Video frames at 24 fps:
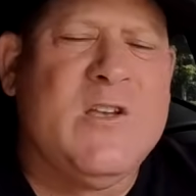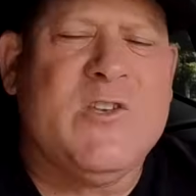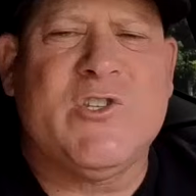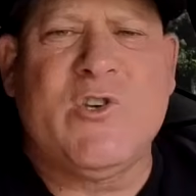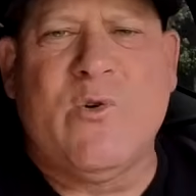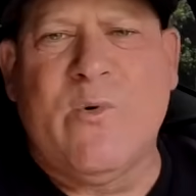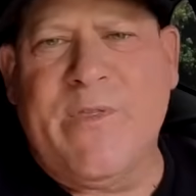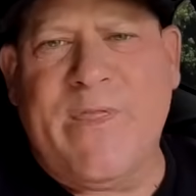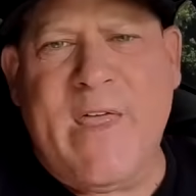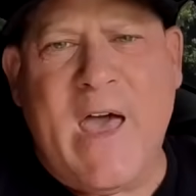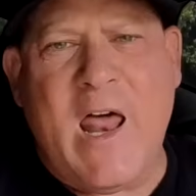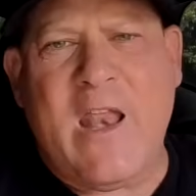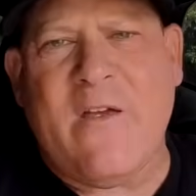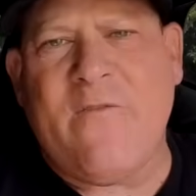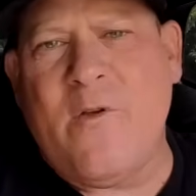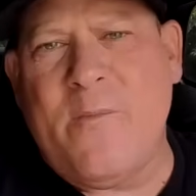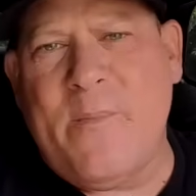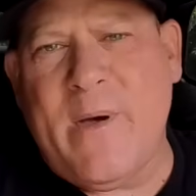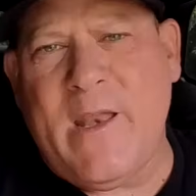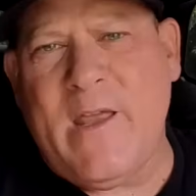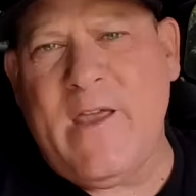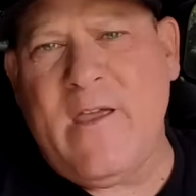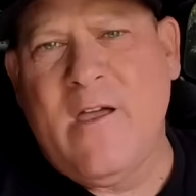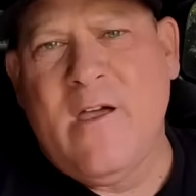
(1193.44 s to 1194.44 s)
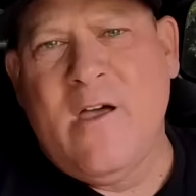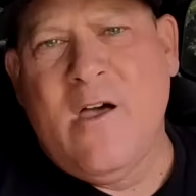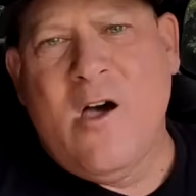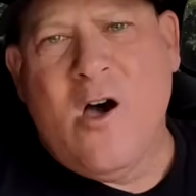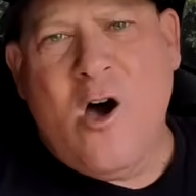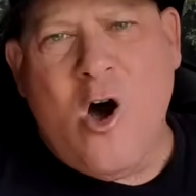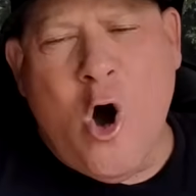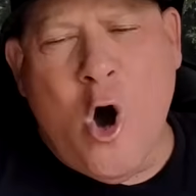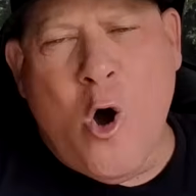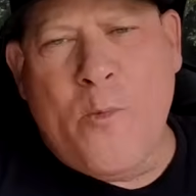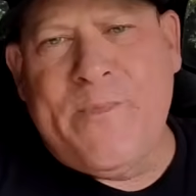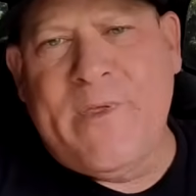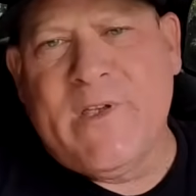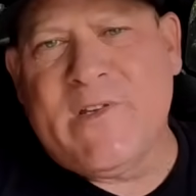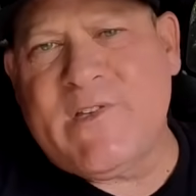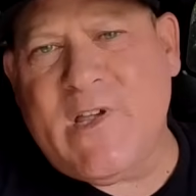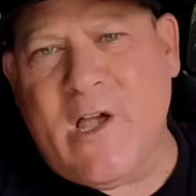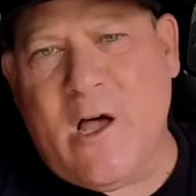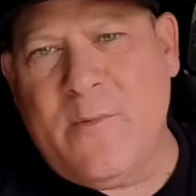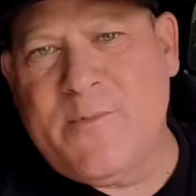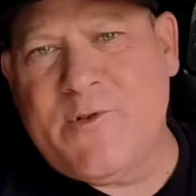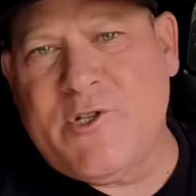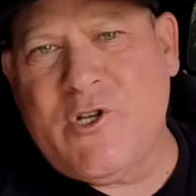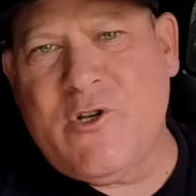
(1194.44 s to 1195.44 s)
So with that, everybody, hope this
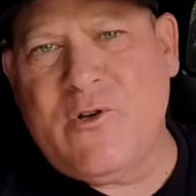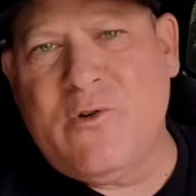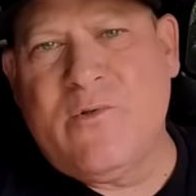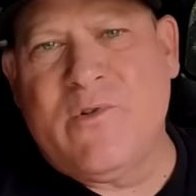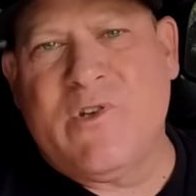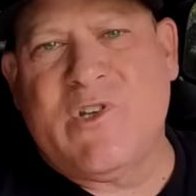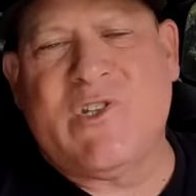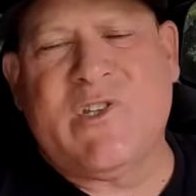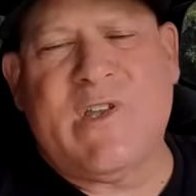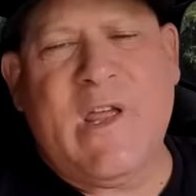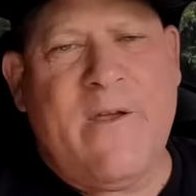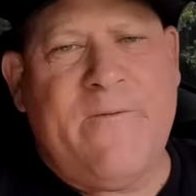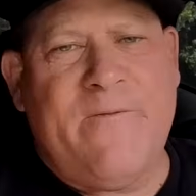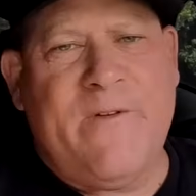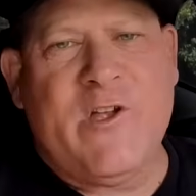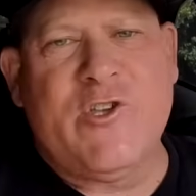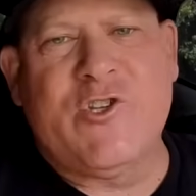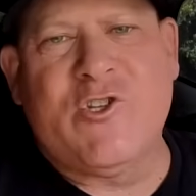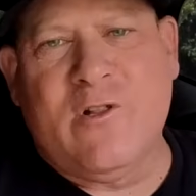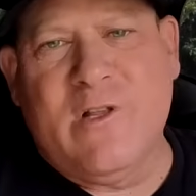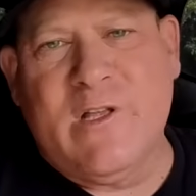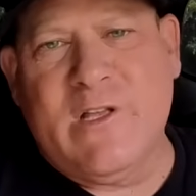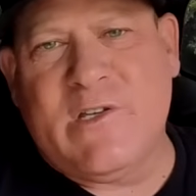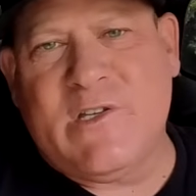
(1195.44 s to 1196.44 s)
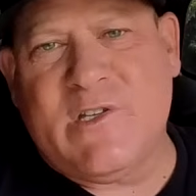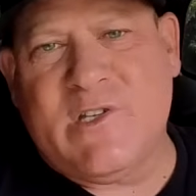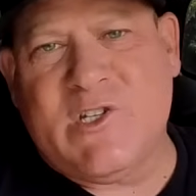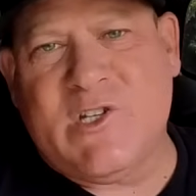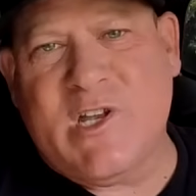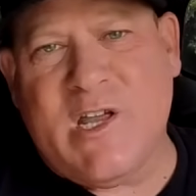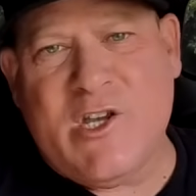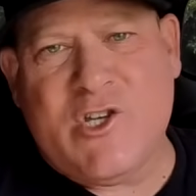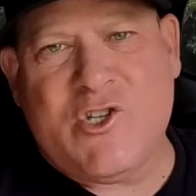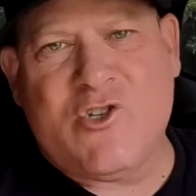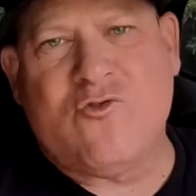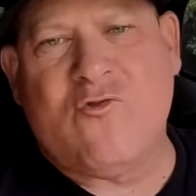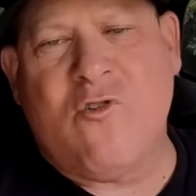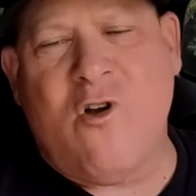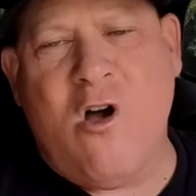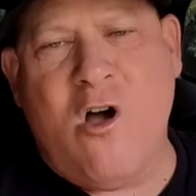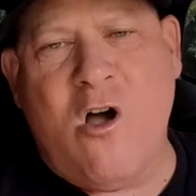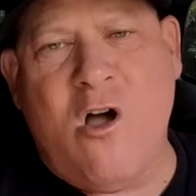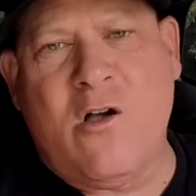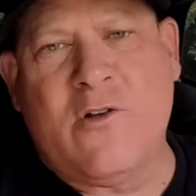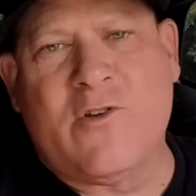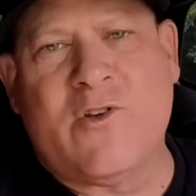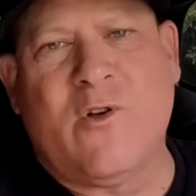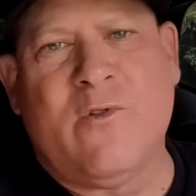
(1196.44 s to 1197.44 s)
helps you. Stay vigilant, stay
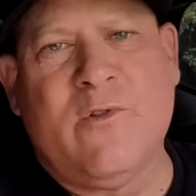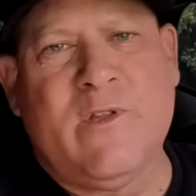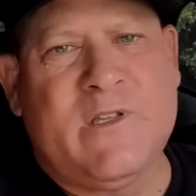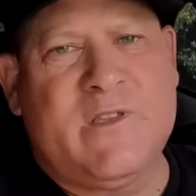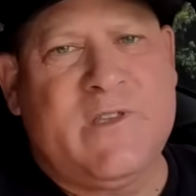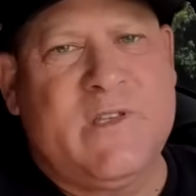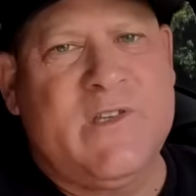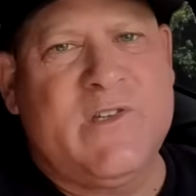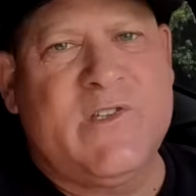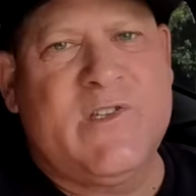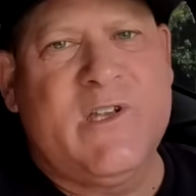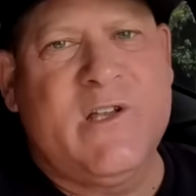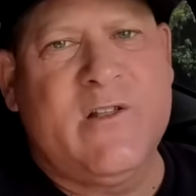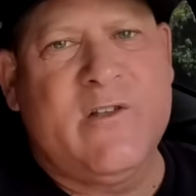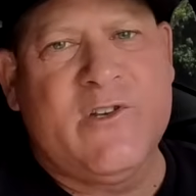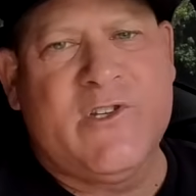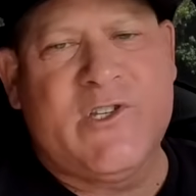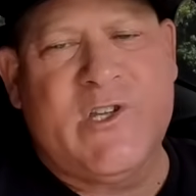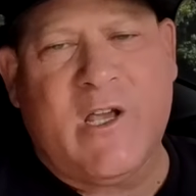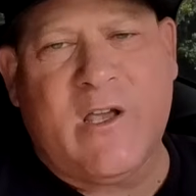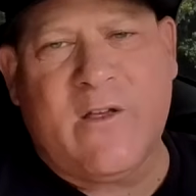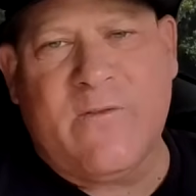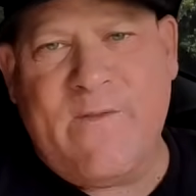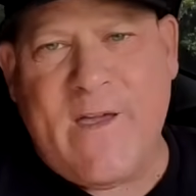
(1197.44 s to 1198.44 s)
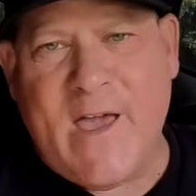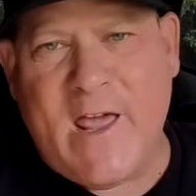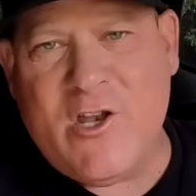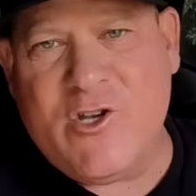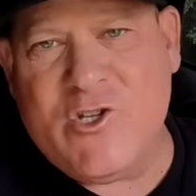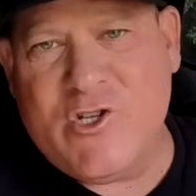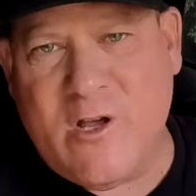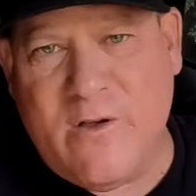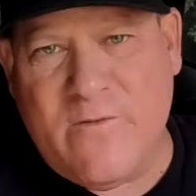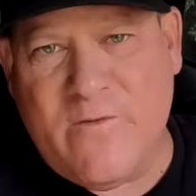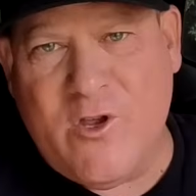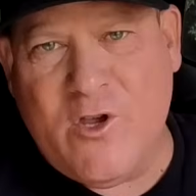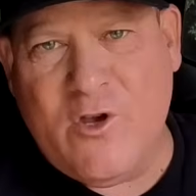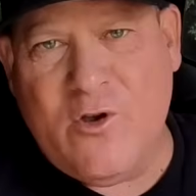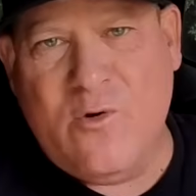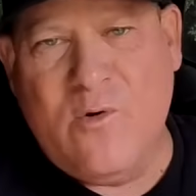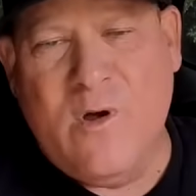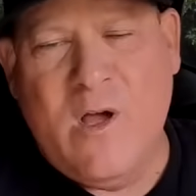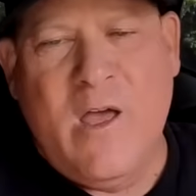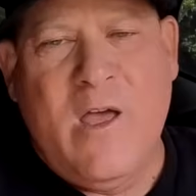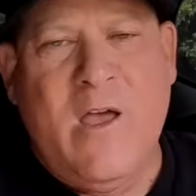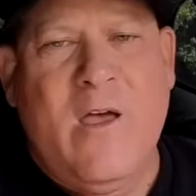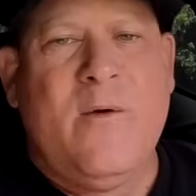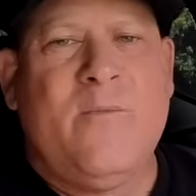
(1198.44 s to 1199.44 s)
strong. Don't let these dealers take advantage of you.